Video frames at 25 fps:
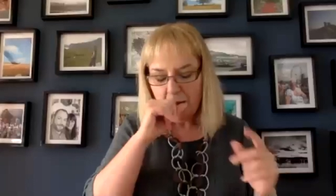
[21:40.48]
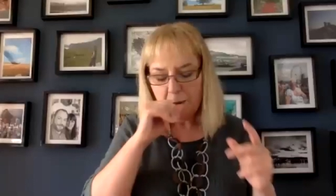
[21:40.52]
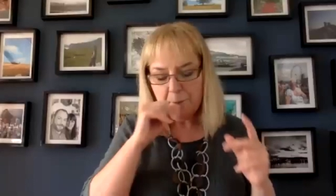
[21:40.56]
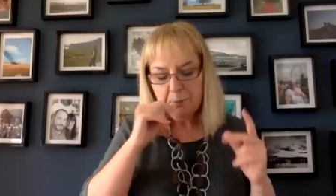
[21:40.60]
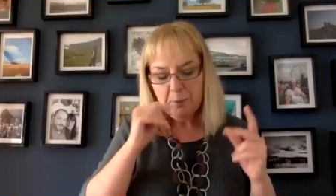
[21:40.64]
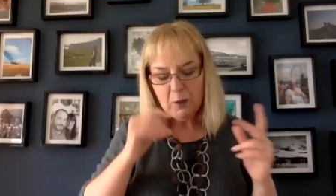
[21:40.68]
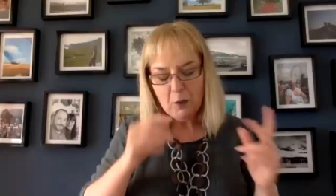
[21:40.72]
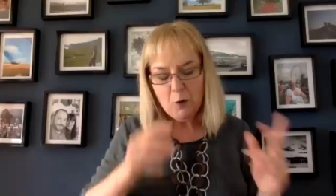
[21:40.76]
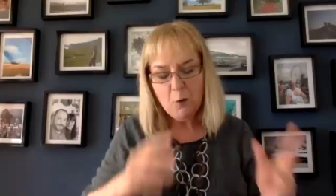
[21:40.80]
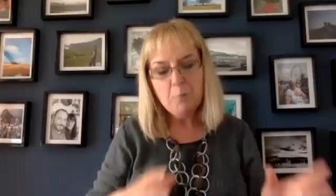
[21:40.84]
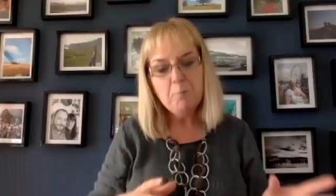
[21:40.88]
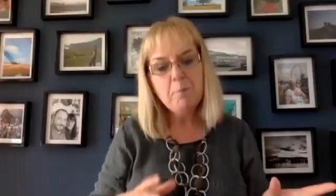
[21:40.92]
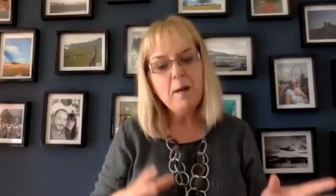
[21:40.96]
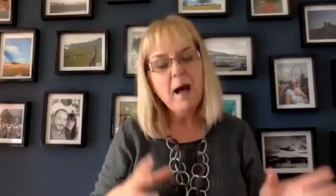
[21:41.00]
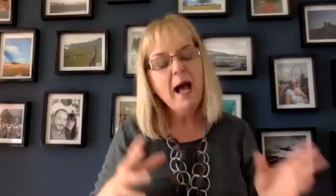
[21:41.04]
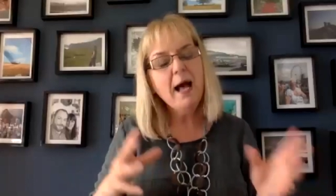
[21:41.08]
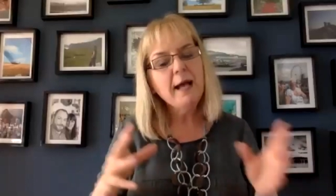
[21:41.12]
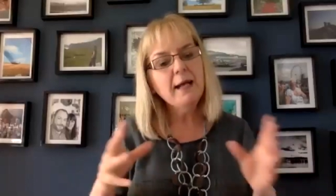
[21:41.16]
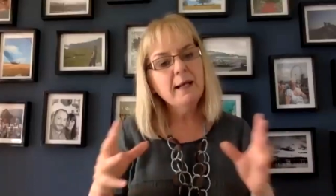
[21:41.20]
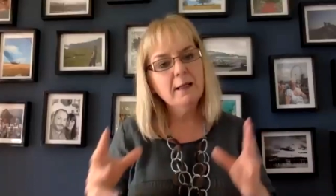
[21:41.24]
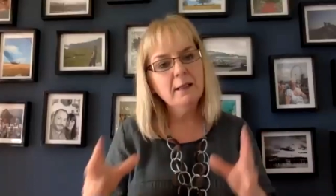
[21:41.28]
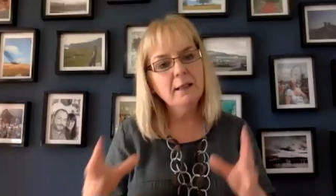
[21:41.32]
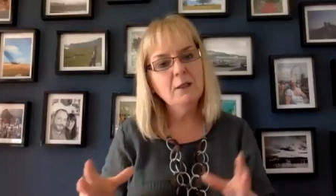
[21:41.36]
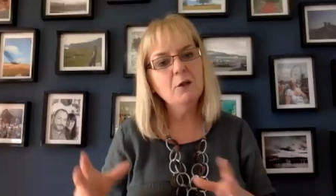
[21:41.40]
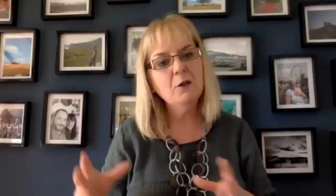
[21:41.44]
But go back
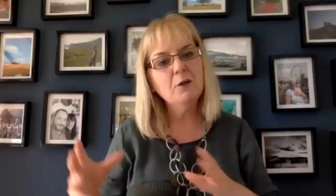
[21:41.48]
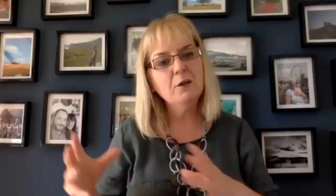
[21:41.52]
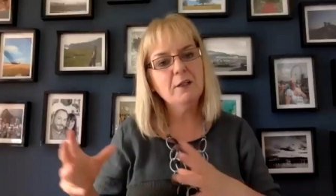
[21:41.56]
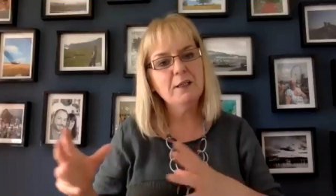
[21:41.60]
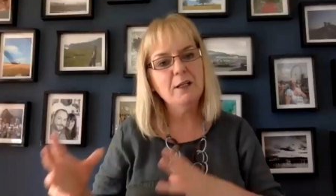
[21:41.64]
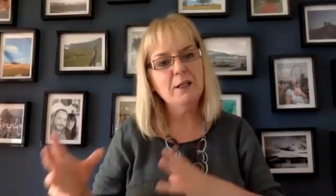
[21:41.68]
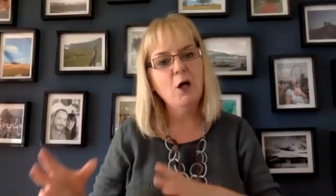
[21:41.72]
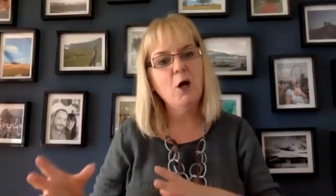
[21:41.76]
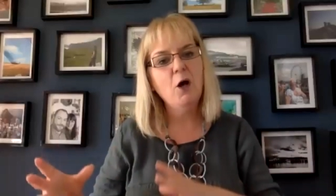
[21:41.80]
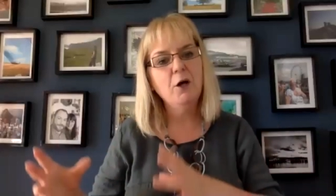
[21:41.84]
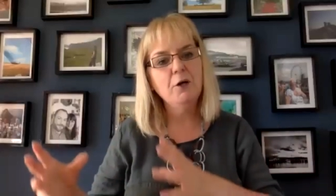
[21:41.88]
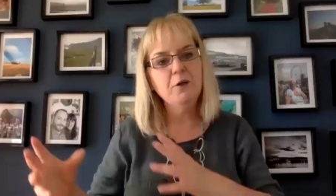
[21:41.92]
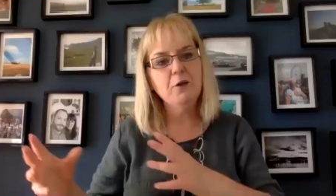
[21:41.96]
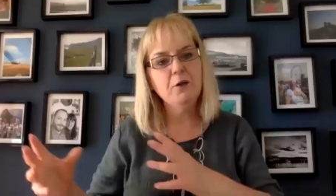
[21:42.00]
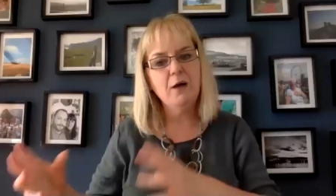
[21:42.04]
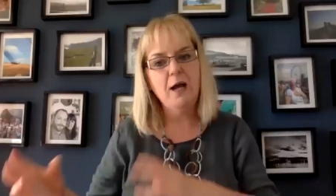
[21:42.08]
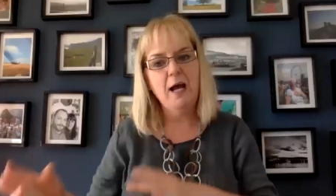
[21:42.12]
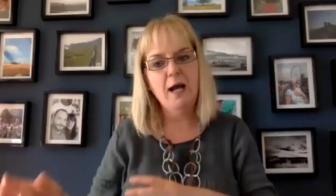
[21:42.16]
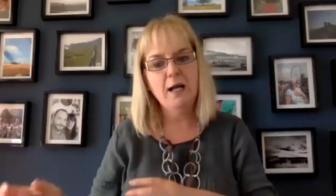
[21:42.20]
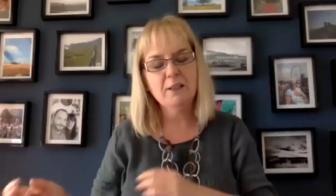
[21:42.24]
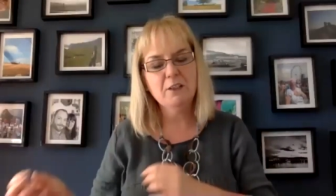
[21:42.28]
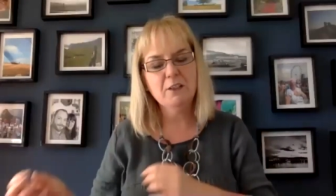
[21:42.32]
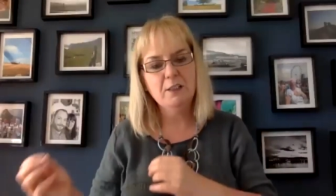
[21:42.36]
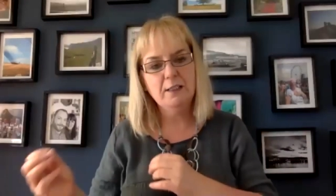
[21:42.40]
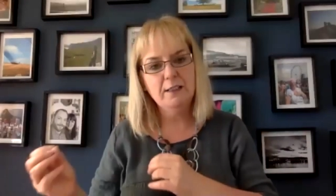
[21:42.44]
and look at how you're
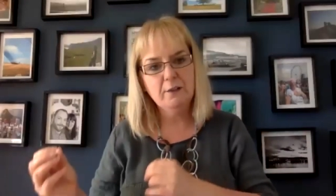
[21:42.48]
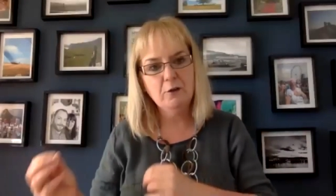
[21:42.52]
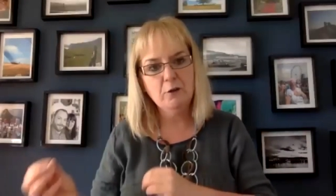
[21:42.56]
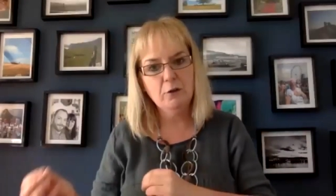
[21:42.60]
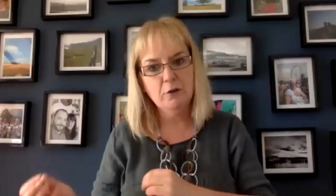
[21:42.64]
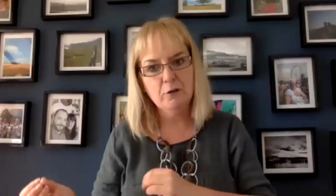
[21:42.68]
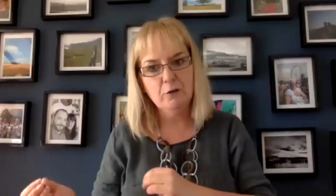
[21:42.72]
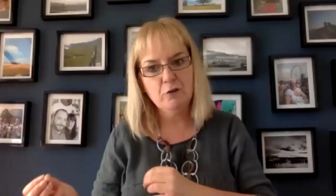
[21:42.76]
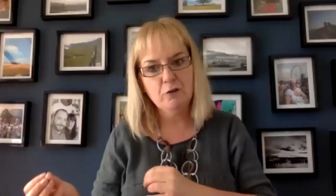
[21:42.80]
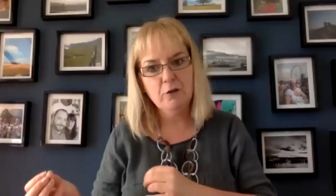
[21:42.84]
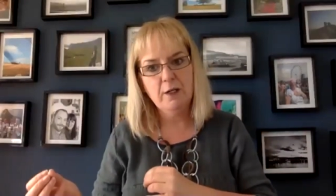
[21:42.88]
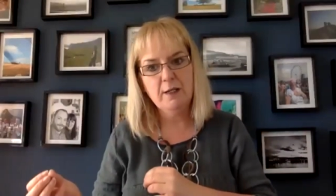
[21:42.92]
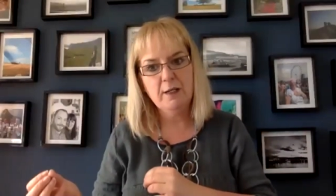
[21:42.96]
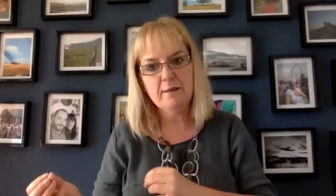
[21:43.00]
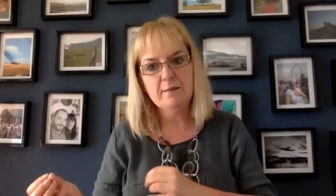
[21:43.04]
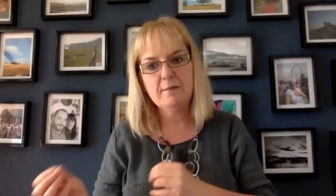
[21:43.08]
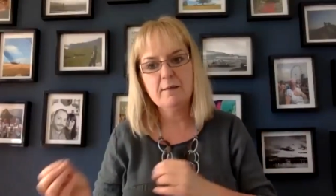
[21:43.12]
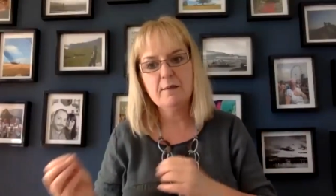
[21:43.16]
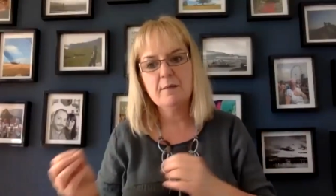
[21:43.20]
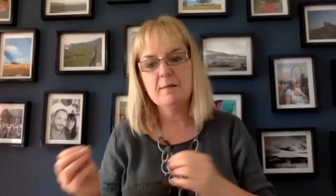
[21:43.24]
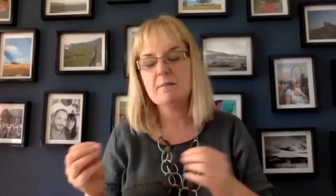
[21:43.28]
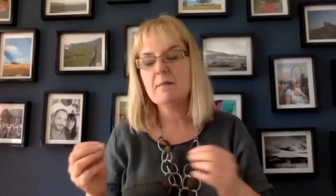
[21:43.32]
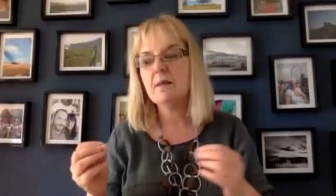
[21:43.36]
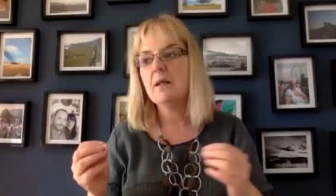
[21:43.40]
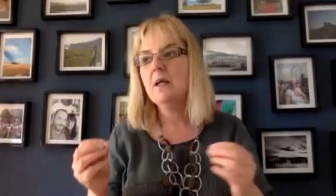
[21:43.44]
actually
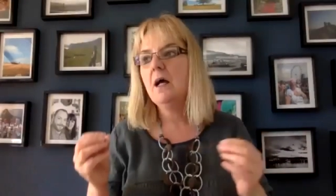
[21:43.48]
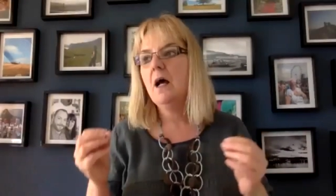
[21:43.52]
contracted